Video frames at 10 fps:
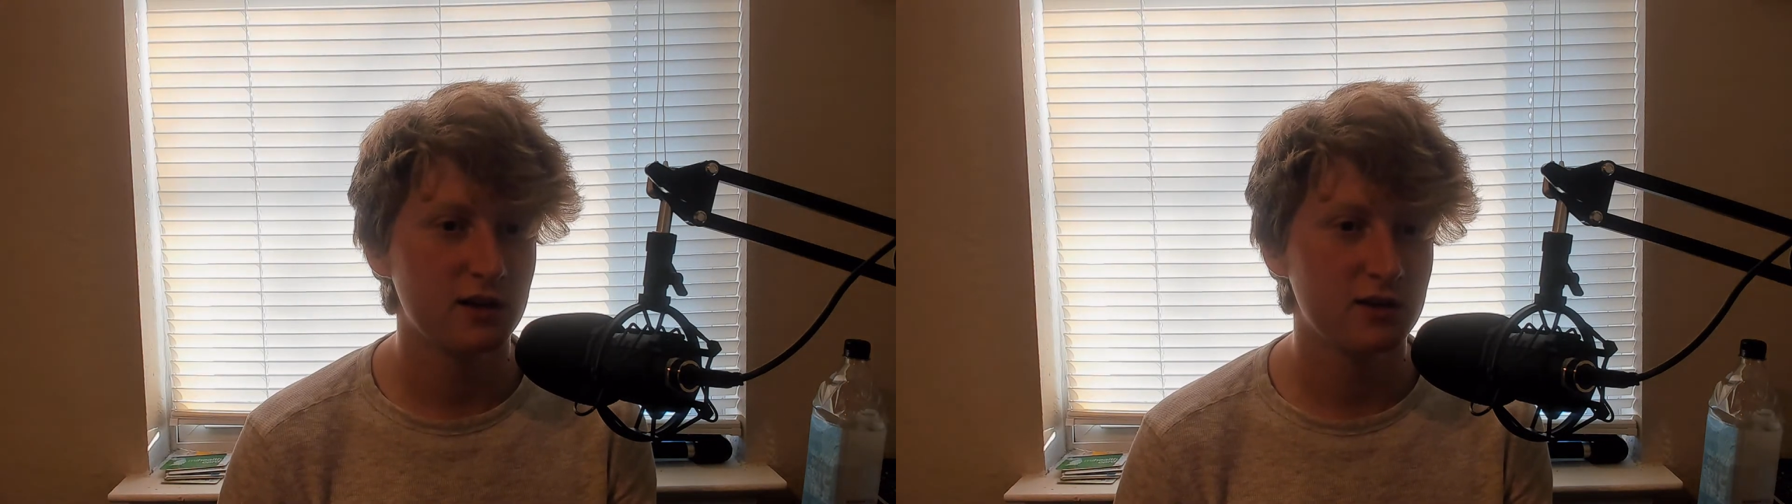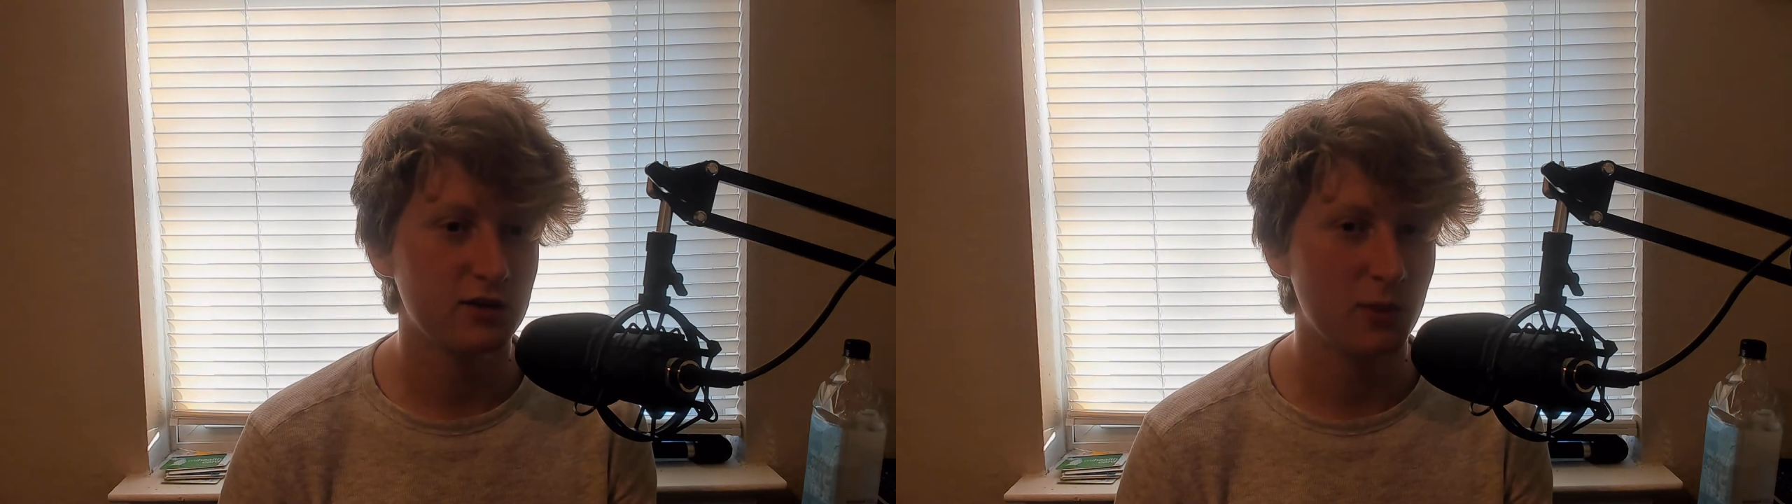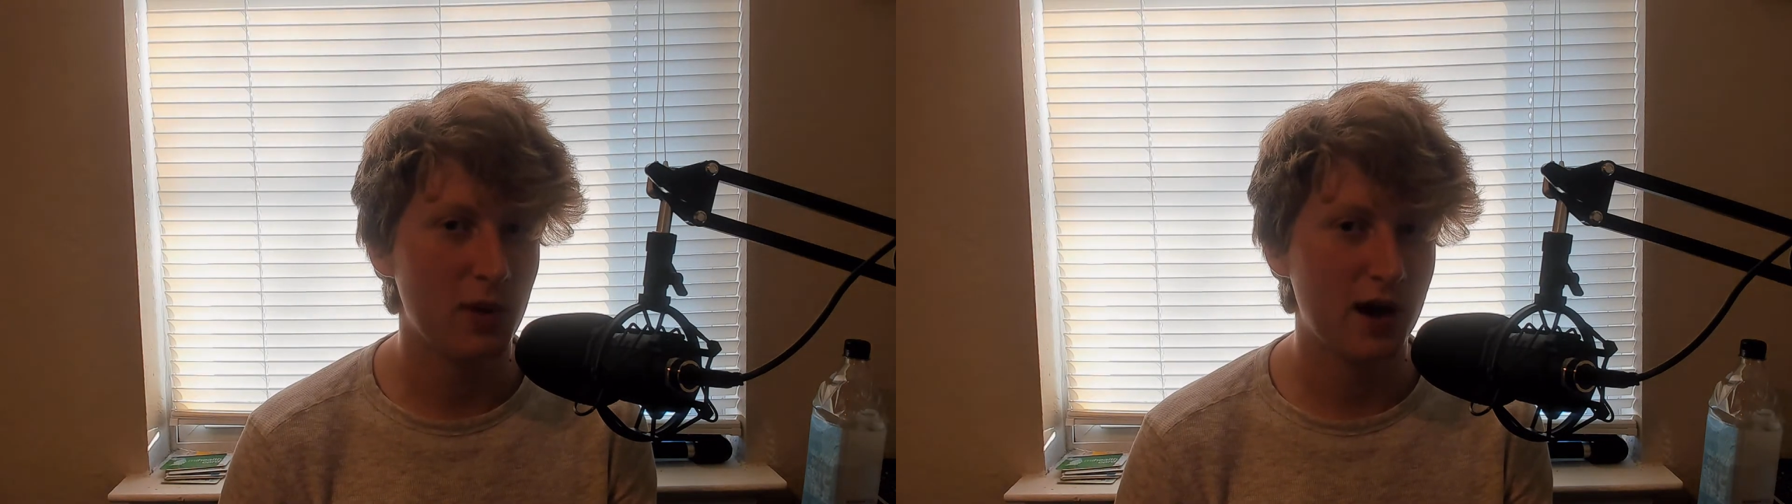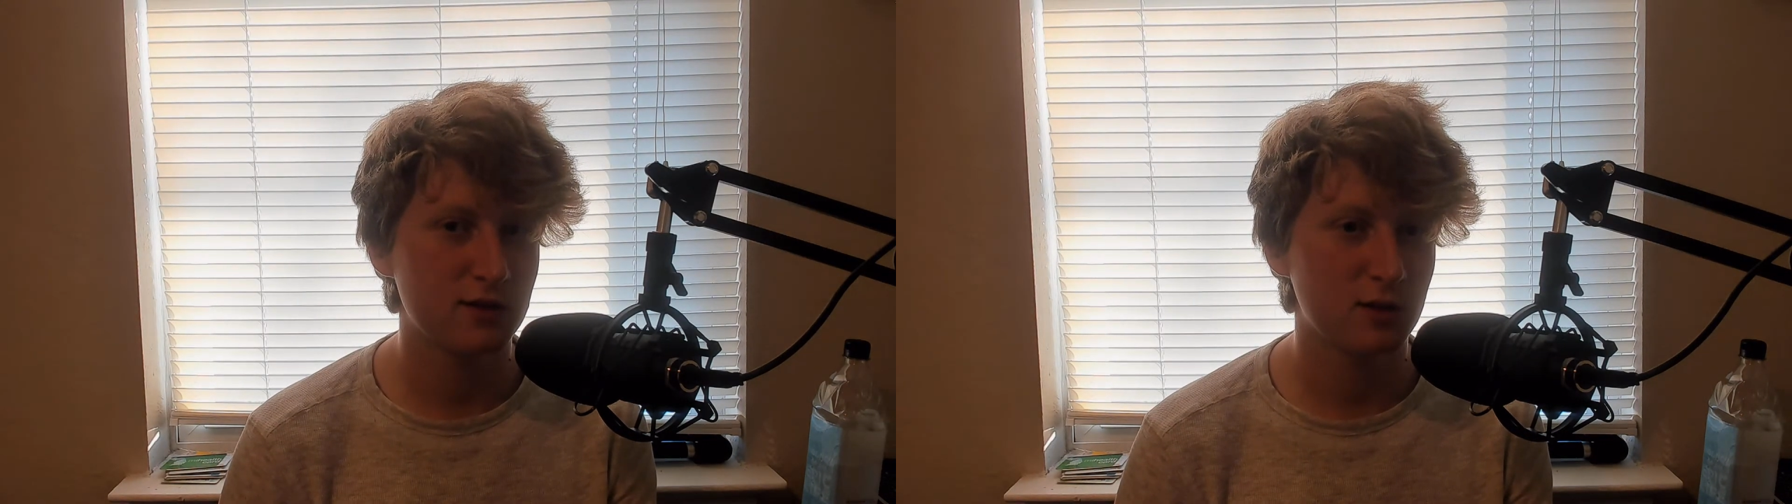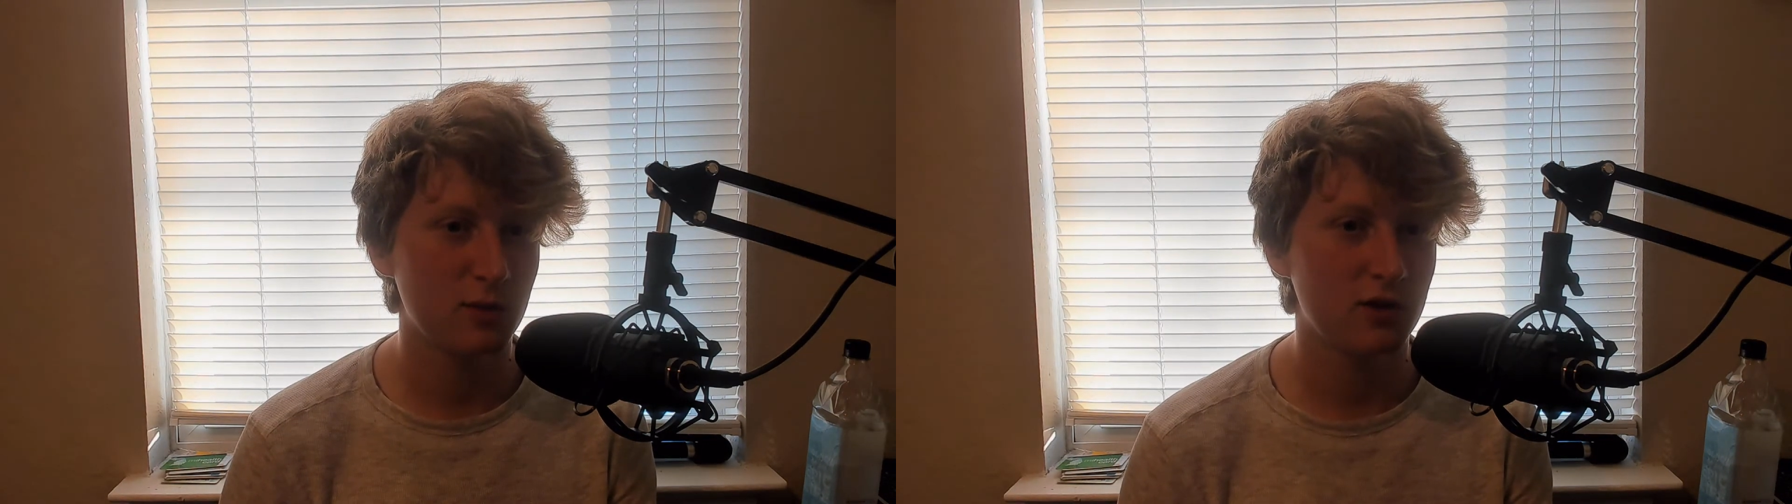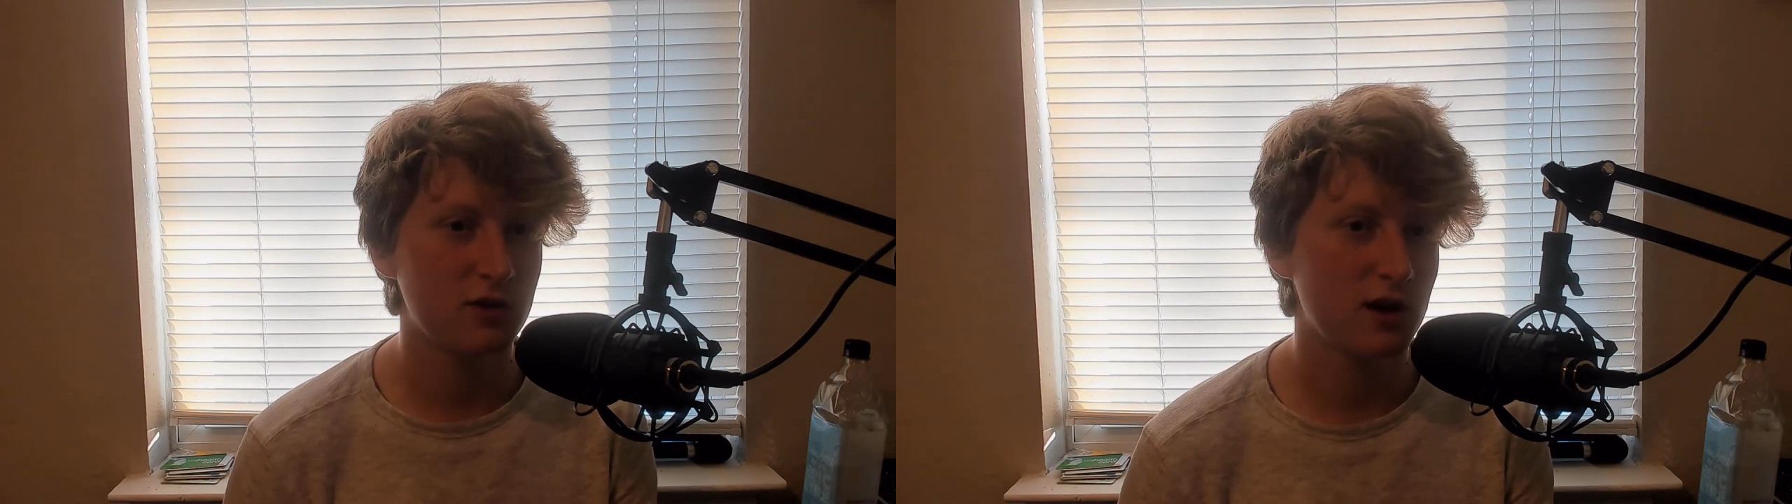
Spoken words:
to basketball.